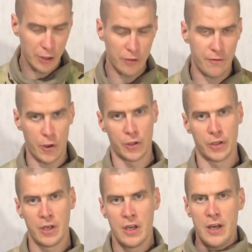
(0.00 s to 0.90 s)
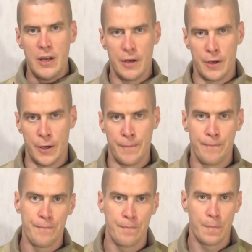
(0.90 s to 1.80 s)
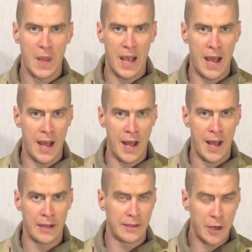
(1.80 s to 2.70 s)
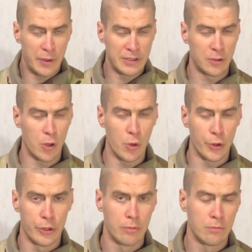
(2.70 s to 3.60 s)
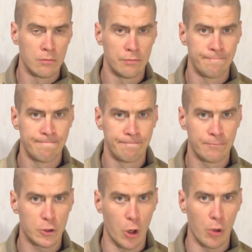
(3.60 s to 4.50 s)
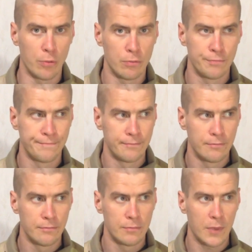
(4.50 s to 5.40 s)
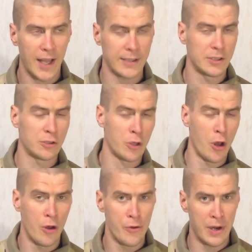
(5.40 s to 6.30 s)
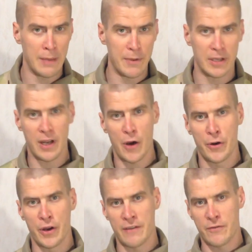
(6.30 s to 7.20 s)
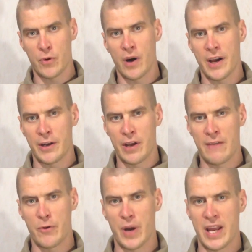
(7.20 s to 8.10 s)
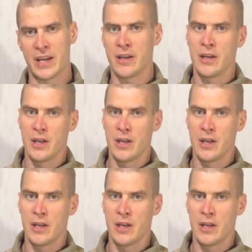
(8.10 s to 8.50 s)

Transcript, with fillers: in the front um, and there is no hood so that is a really big downer if you are in a heavy rain